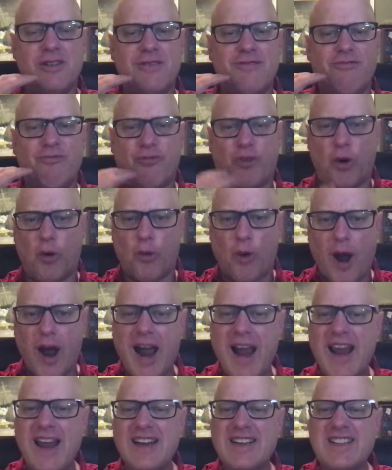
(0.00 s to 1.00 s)

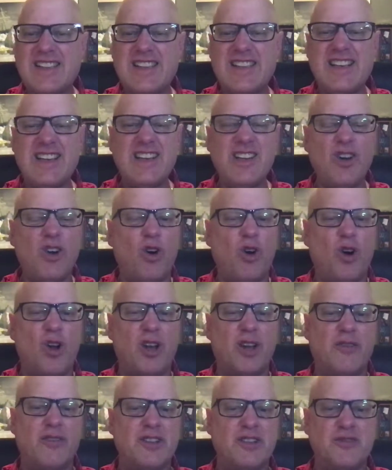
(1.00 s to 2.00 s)
variety,
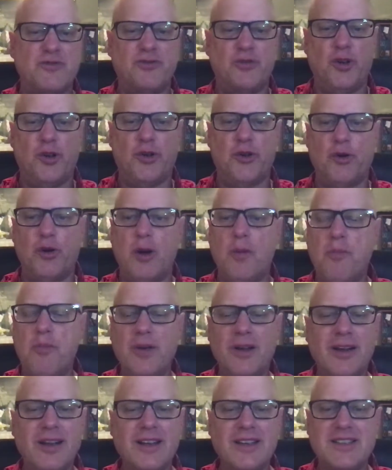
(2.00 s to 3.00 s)
all of its
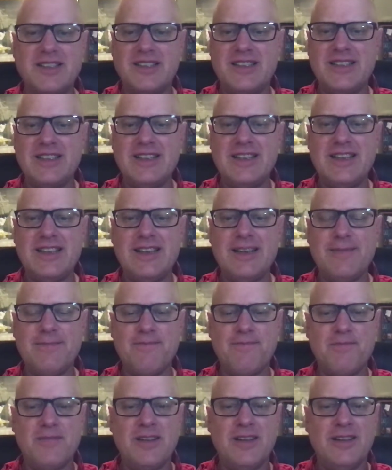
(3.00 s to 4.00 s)
vulnerability,
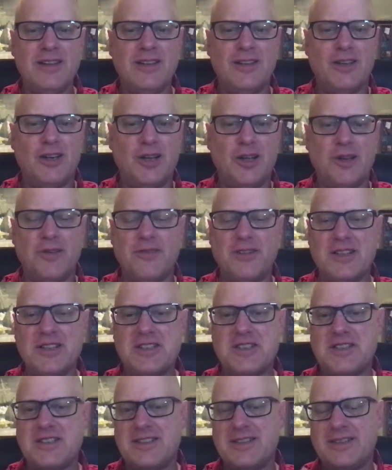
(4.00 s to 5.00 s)
all of
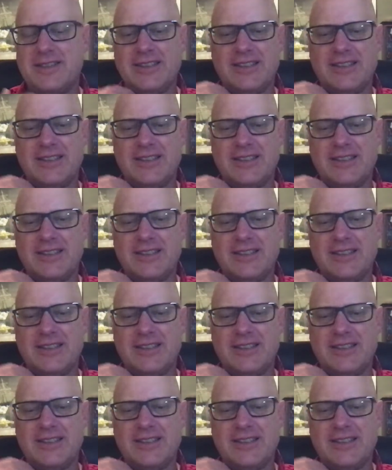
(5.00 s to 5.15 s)
its